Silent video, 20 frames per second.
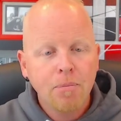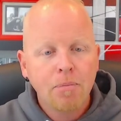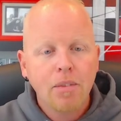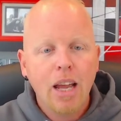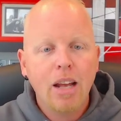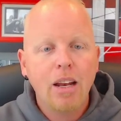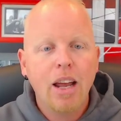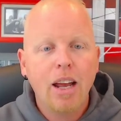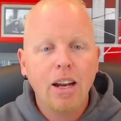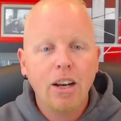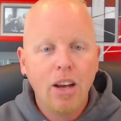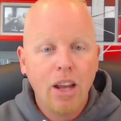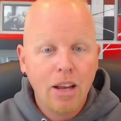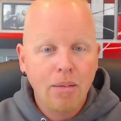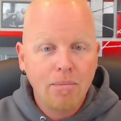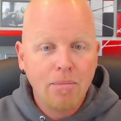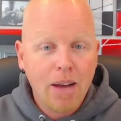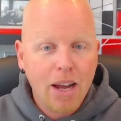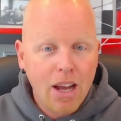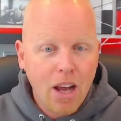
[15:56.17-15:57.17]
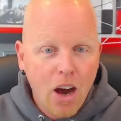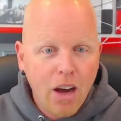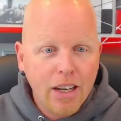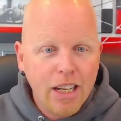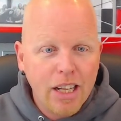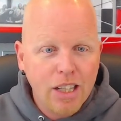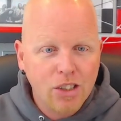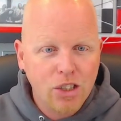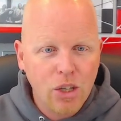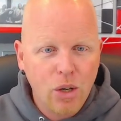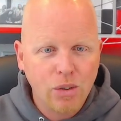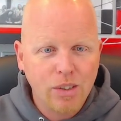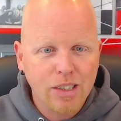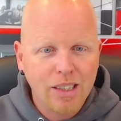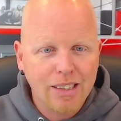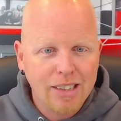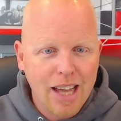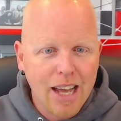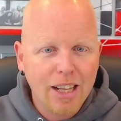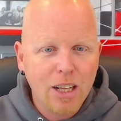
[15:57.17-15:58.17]
and my audience knows
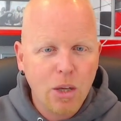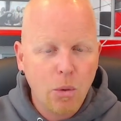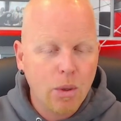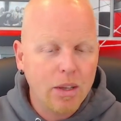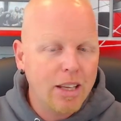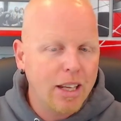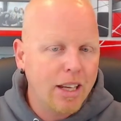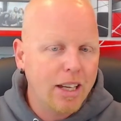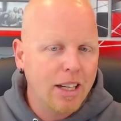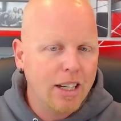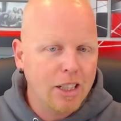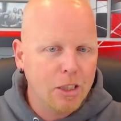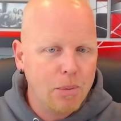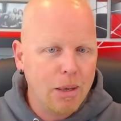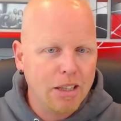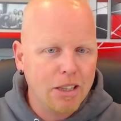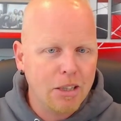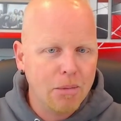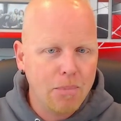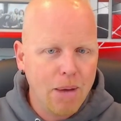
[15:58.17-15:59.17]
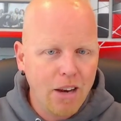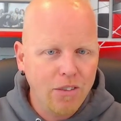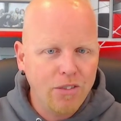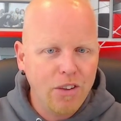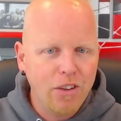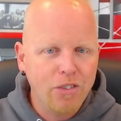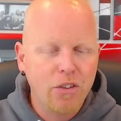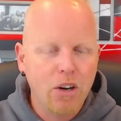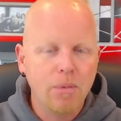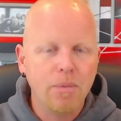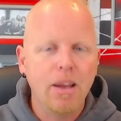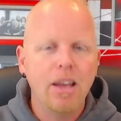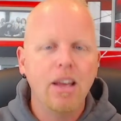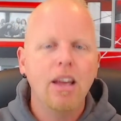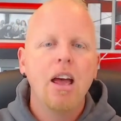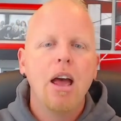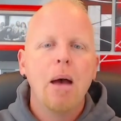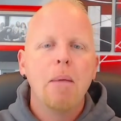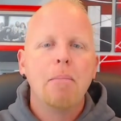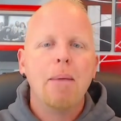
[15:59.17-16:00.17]
exactly what they can expect to benefit from it,
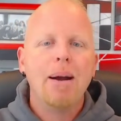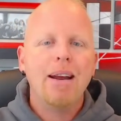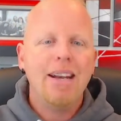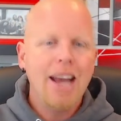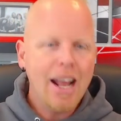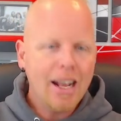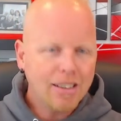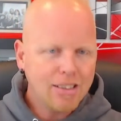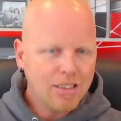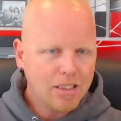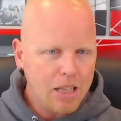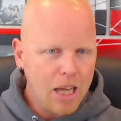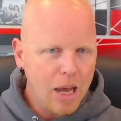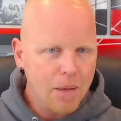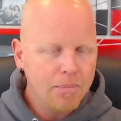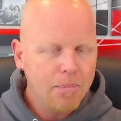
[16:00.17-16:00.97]
my next step